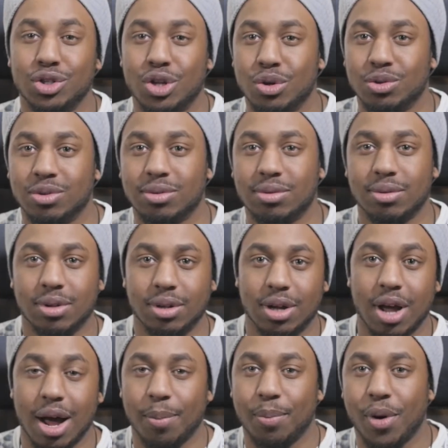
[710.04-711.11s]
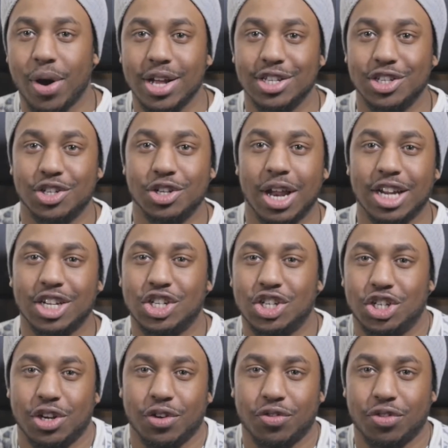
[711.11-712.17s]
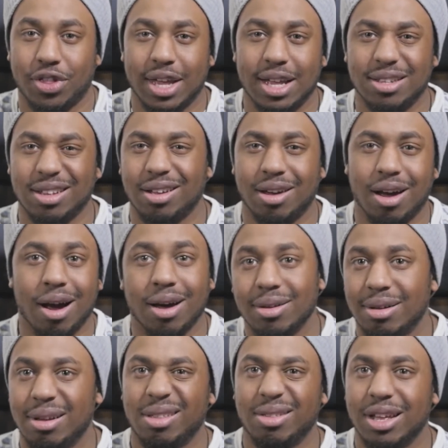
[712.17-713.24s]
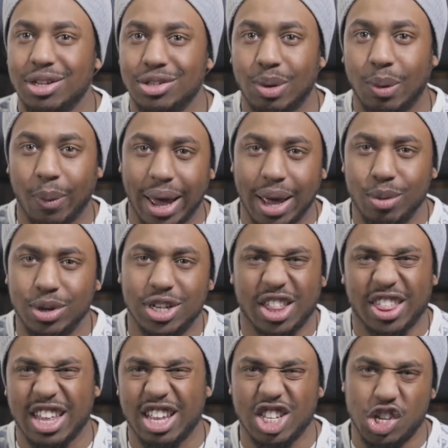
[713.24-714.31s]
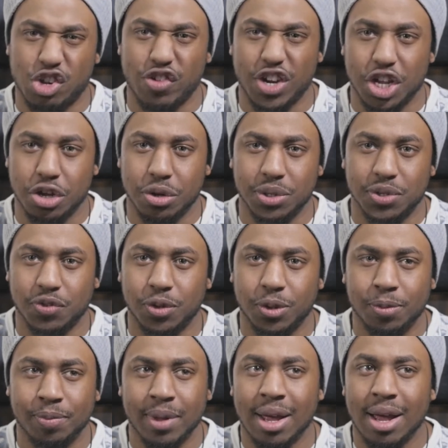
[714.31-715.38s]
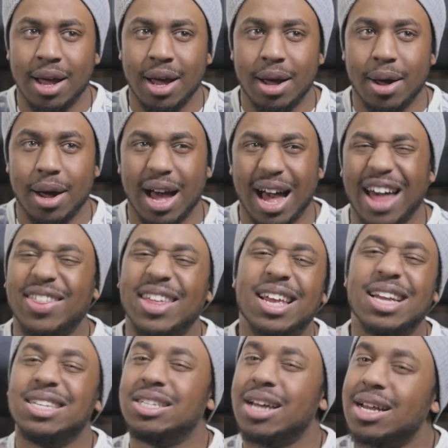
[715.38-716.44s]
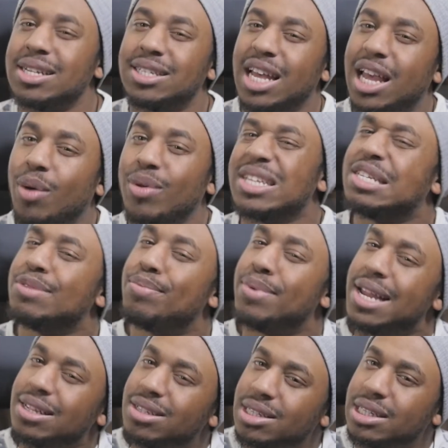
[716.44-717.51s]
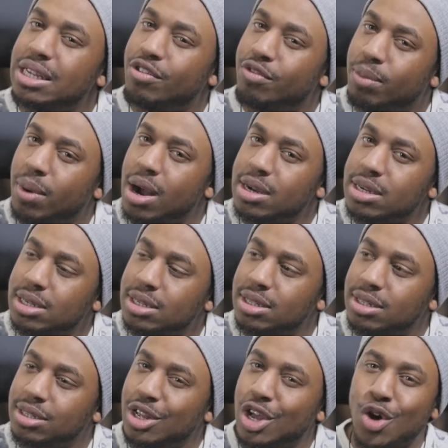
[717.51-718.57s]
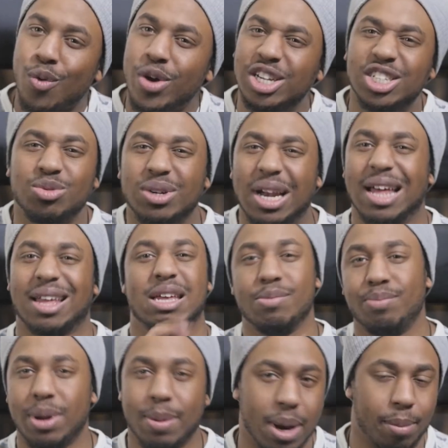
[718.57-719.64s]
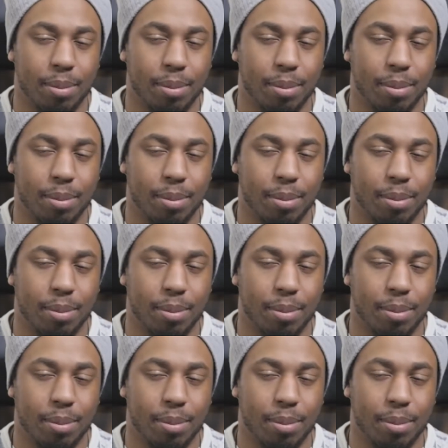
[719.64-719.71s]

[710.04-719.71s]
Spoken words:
those cut points to like shift things and cut things away, which I think is really useful. I think it does take away the simplicity of markers, where you just want to like implement a